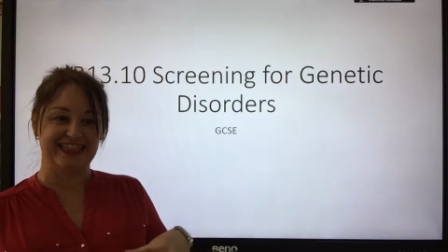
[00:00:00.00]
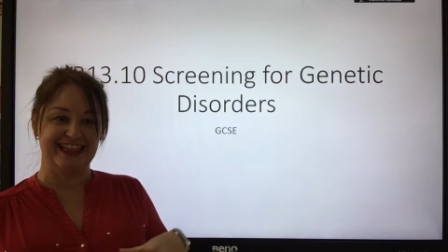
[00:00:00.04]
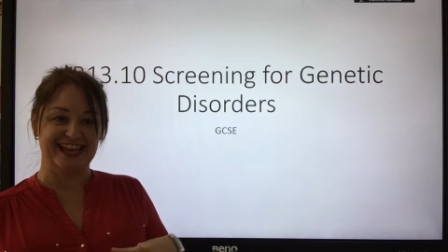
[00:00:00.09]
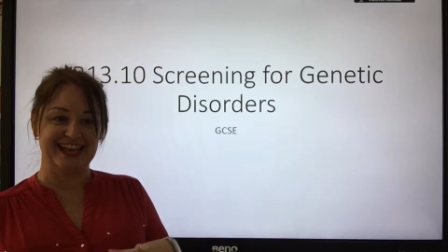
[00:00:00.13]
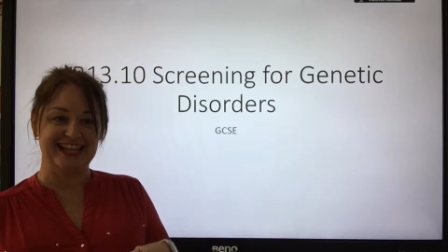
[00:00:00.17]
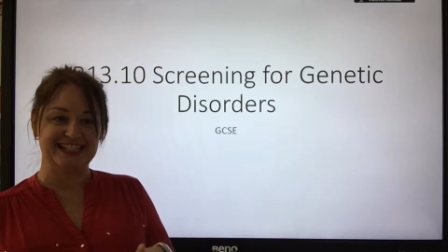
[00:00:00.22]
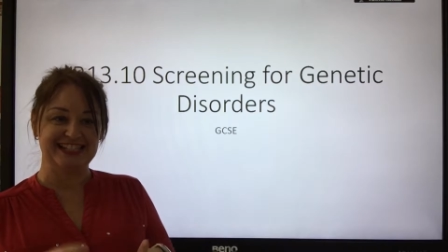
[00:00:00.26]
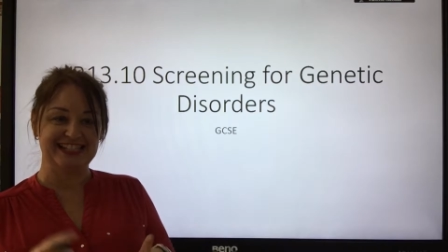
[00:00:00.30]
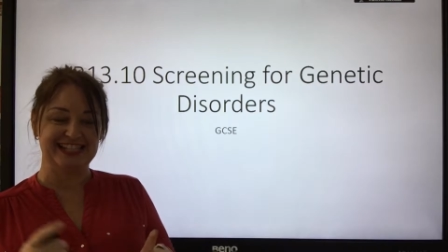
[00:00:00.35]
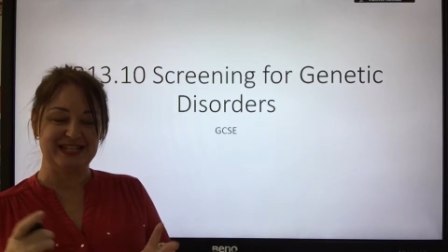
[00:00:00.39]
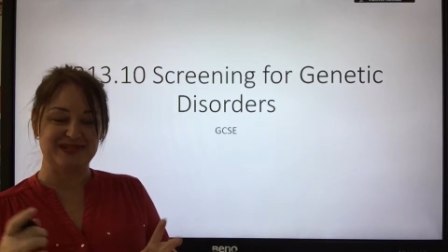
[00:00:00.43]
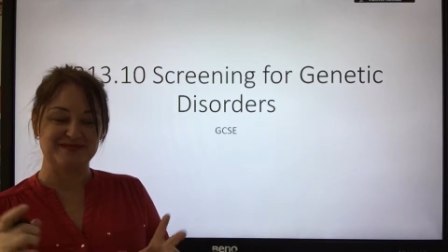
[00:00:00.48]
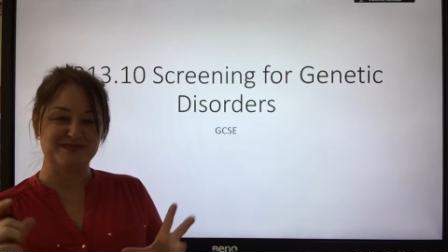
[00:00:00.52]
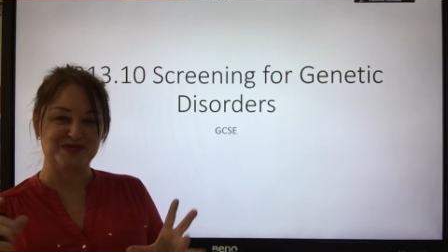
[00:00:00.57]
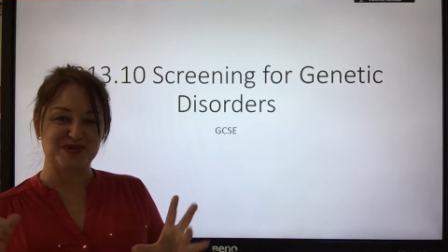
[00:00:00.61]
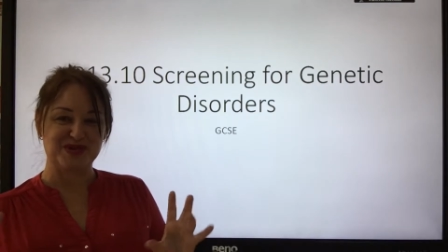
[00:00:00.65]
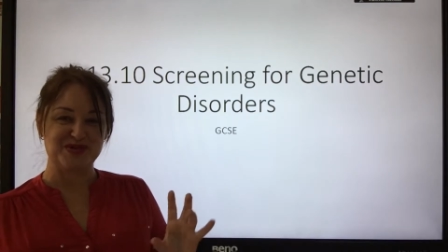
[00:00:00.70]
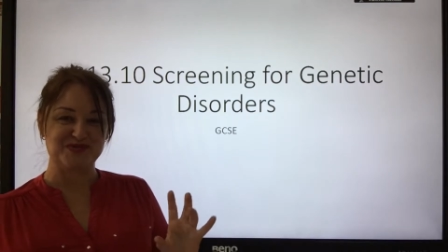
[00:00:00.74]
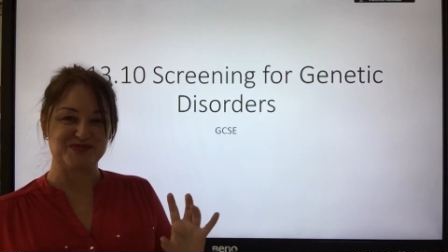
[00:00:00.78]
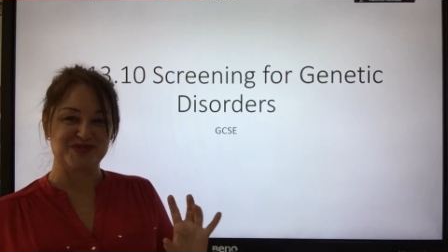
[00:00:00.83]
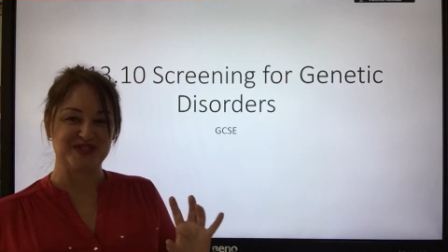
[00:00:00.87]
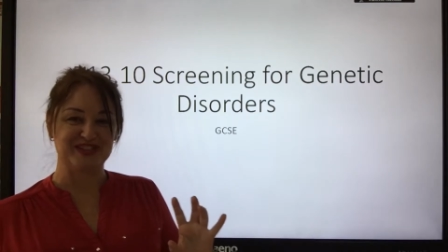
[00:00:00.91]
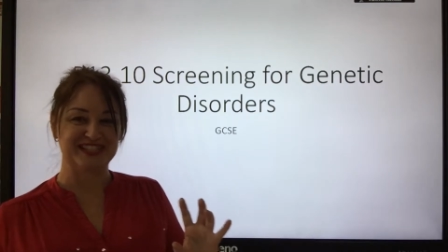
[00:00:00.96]

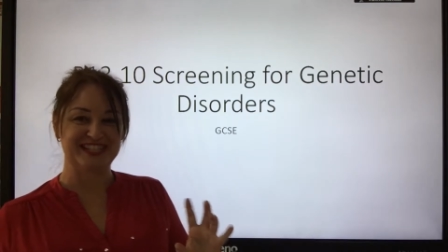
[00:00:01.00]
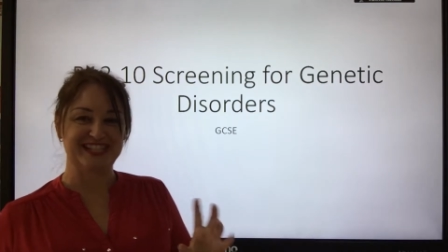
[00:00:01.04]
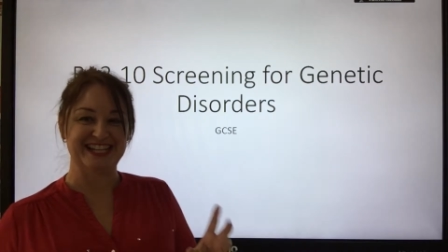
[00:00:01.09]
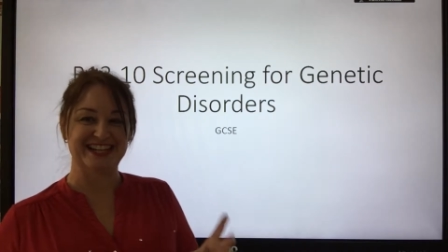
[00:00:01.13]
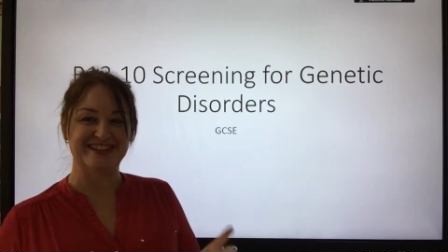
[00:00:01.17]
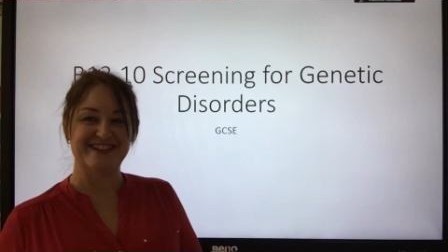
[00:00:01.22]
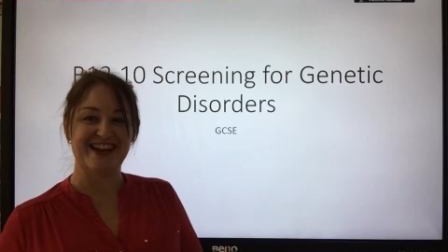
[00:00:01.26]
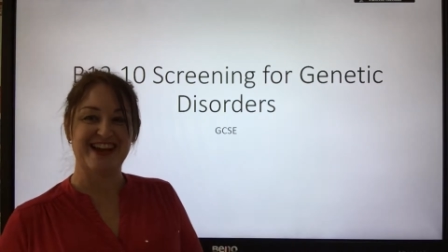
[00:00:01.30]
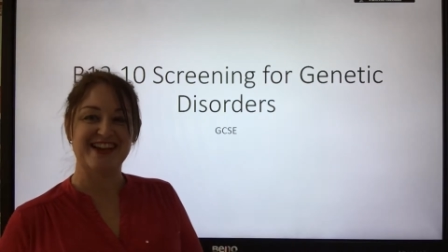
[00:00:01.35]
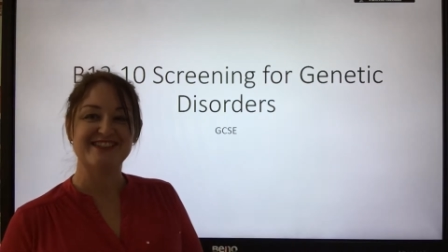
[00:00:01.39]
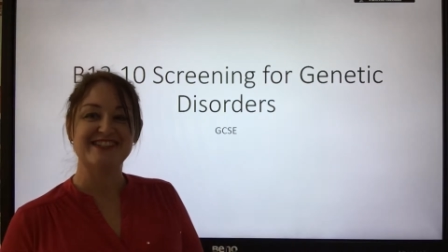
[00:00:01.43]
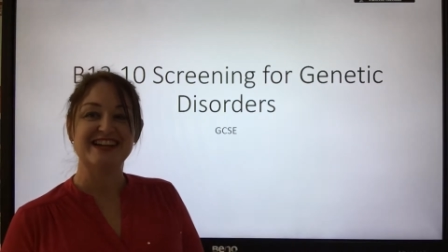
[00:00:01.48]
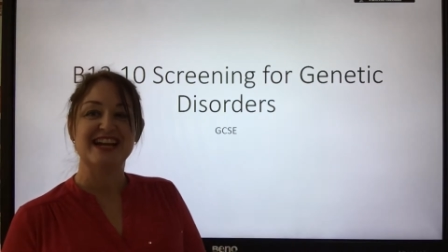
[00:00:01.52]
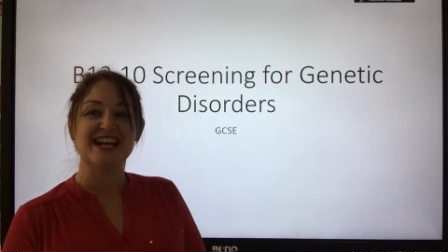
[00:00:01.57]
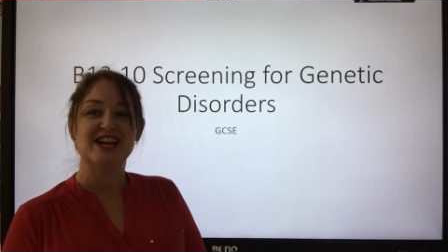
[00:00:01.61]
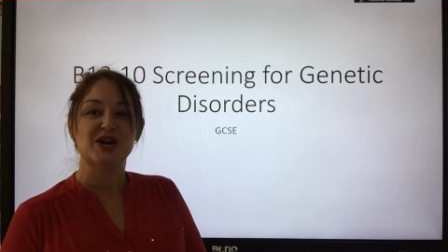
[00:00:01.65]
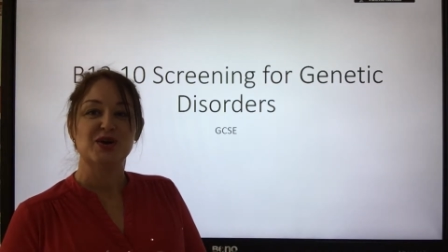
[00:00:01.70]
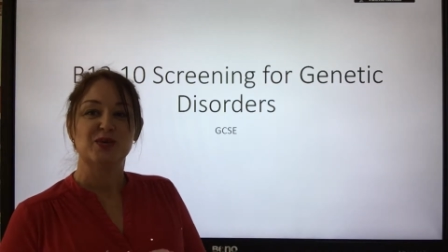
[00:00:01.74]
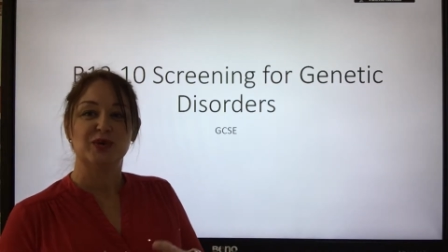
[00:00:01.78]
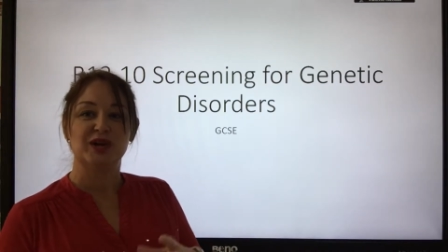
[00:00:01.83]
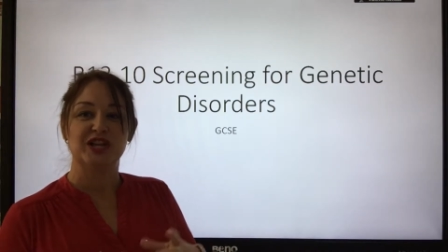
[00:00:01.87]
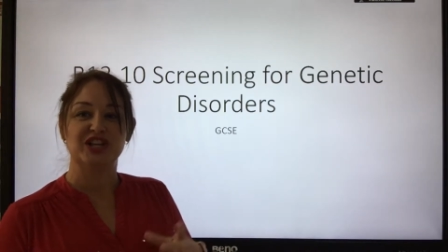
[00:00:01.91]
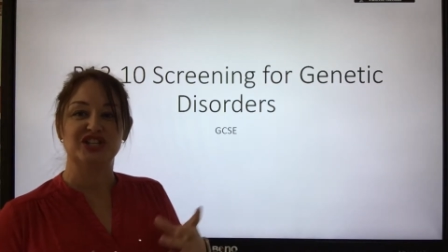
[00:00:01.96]
13.10,
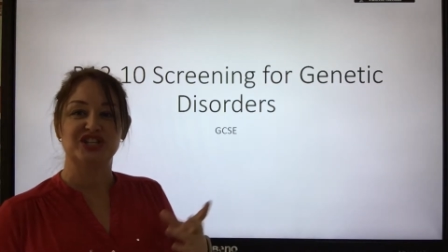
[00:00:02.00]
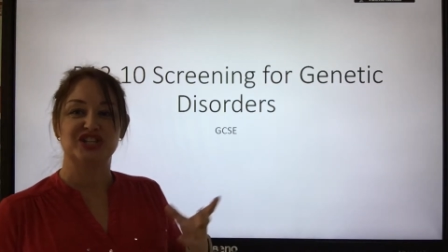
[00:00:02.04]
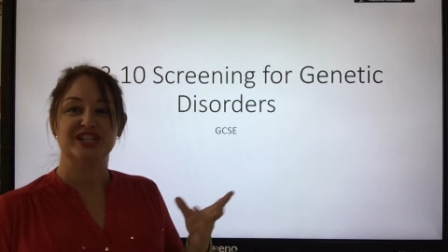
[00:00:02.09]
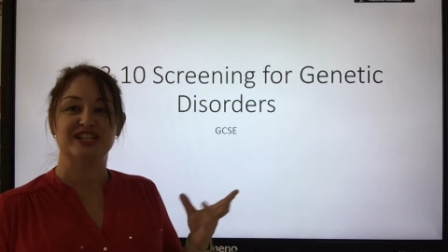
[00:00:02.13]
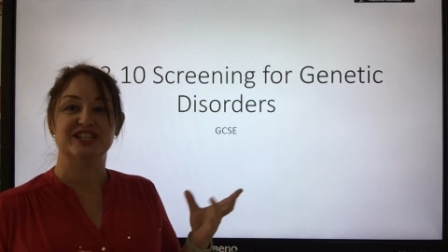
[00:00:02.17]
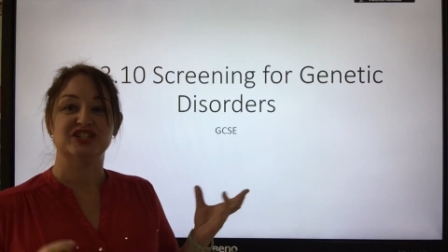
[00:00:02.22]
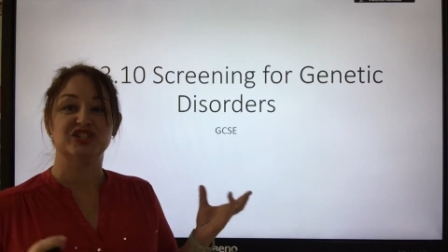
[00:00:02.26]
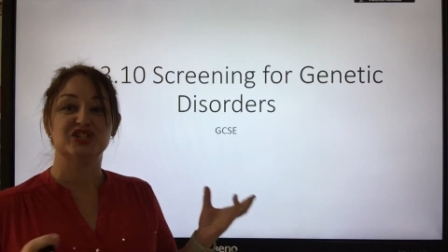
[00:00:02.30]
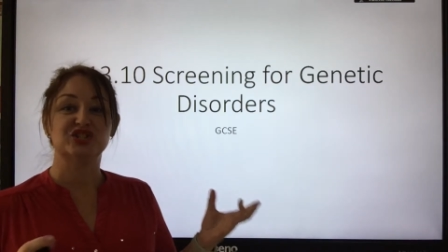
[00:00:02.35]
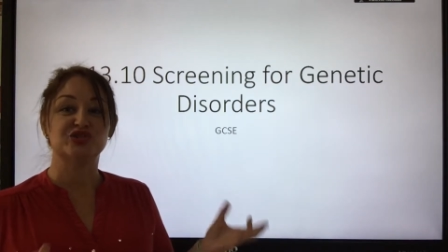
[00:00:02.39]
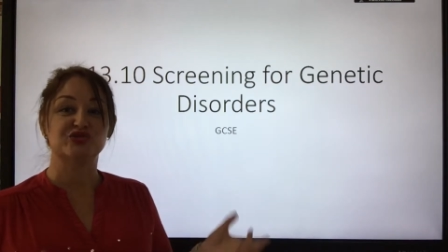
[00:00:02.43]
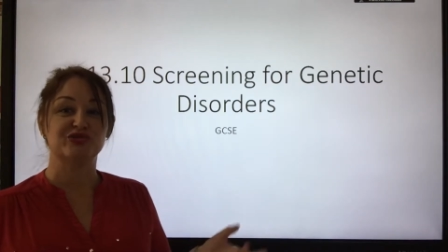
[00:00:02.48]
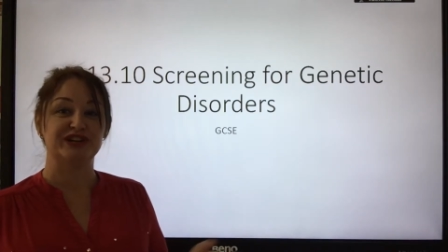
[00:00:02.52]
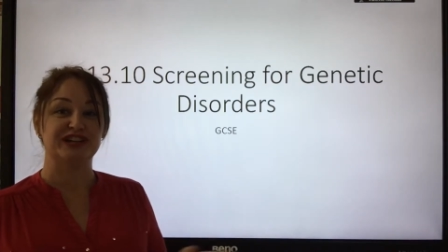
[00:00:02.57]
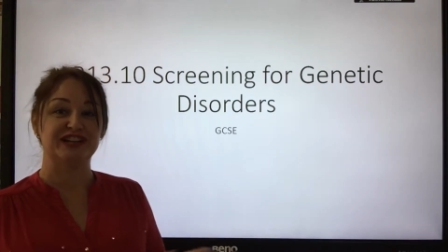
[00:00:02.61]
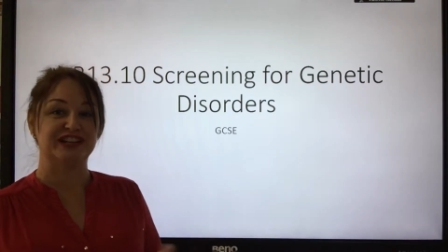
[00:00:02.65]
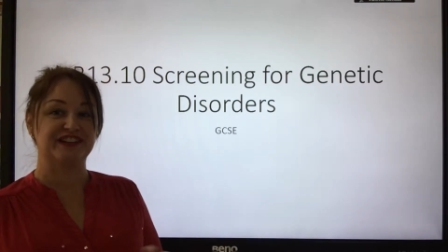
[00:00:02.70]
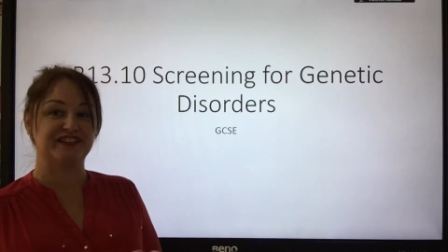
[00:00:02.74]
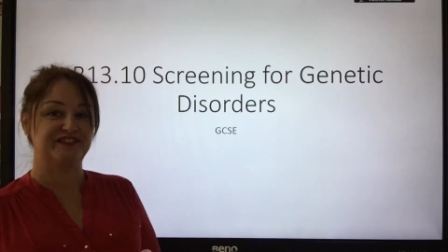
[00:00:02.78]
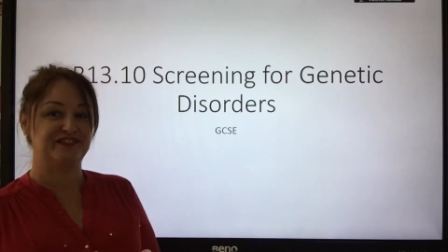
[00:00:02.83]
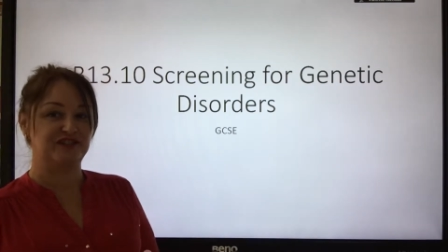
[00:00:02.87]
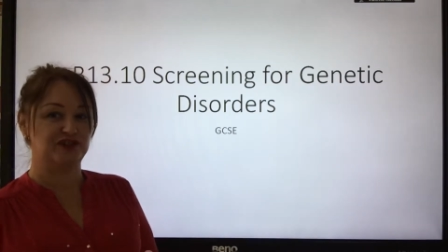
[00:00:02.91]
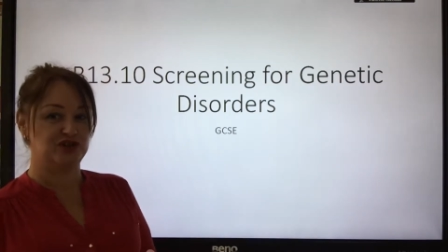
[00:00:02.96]
which is
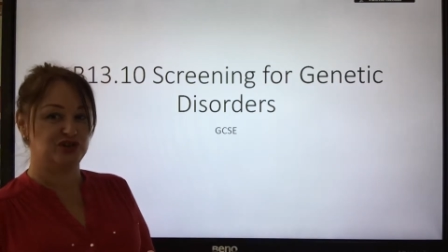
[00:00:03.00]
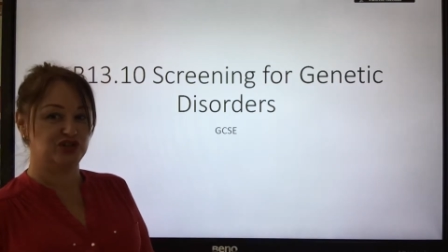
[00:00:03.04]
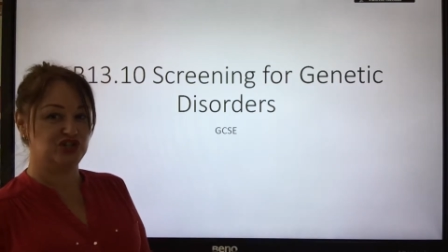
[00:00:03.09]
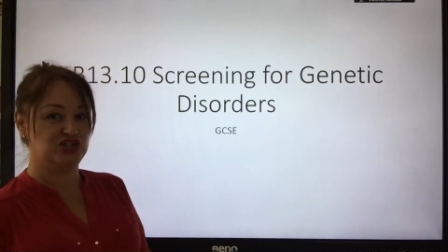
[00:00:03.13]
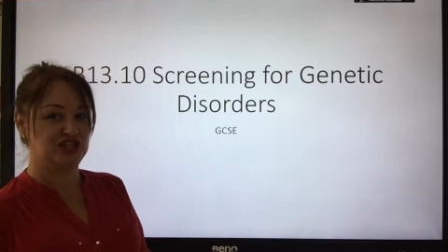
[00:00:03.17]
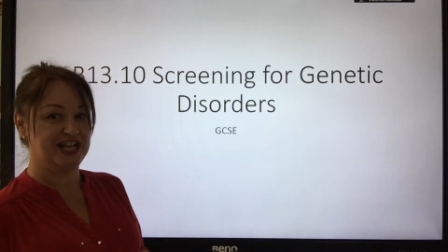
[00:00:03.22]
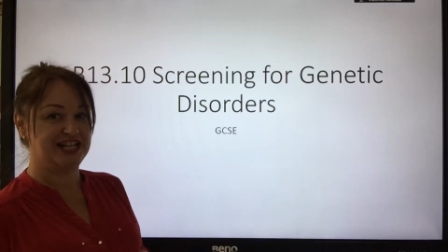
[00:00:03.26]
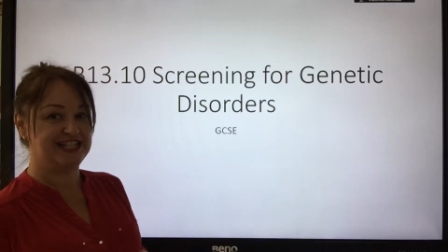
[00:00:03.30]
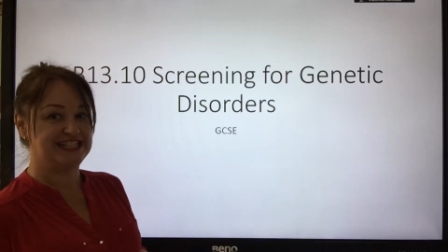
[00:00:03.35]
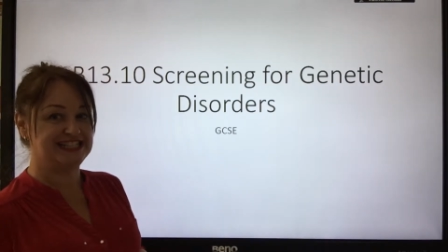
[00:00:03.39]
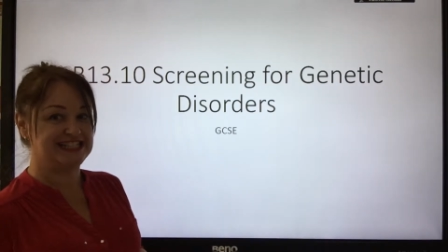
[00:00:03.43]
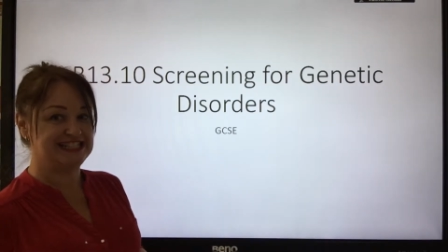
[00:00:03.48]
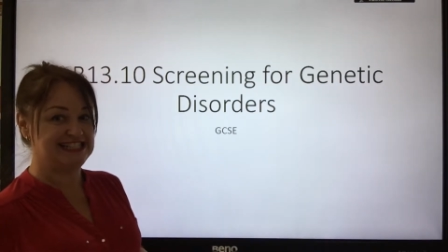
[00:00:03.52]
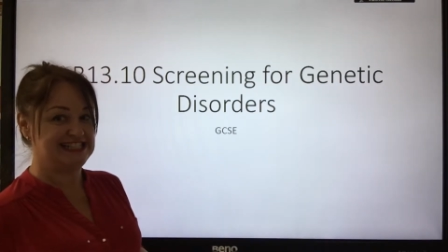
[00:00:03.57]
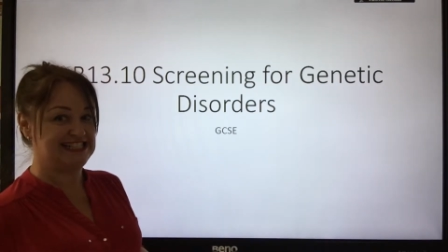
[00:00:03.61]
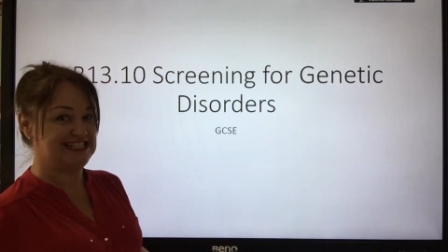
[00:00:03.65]
screening for genetic